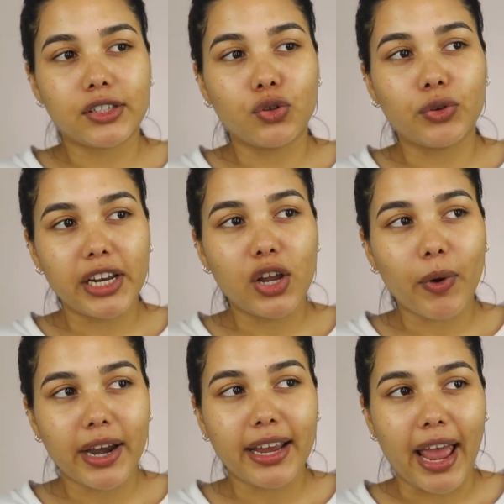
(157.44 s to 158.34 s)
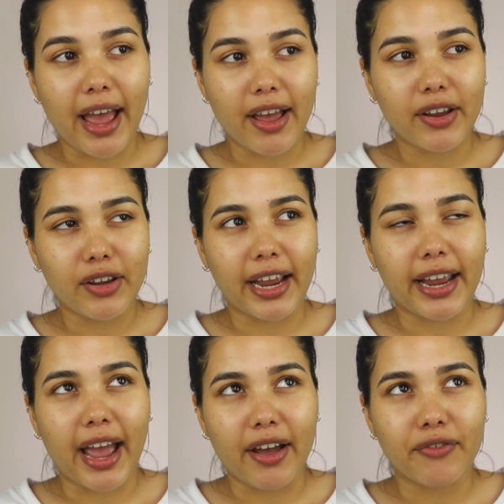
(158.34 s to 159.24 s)
You really want to
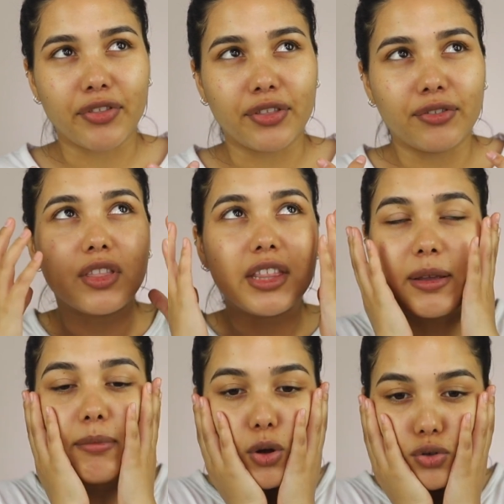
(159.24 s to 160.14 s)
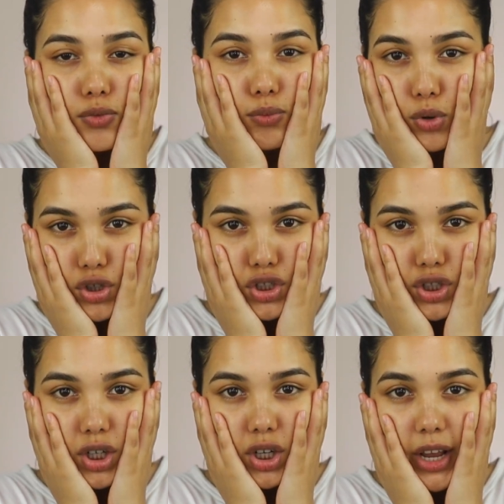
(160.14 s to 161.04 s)
have the most
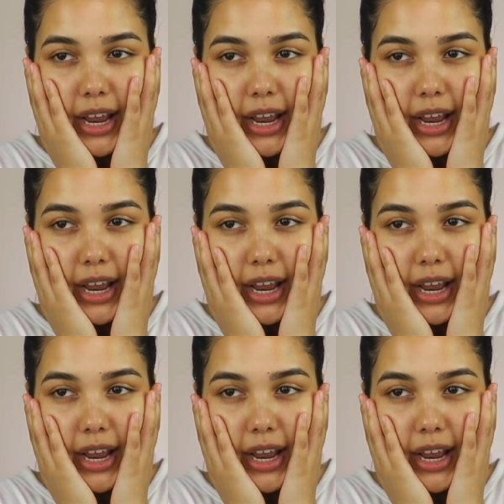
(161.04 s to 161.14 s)
moisture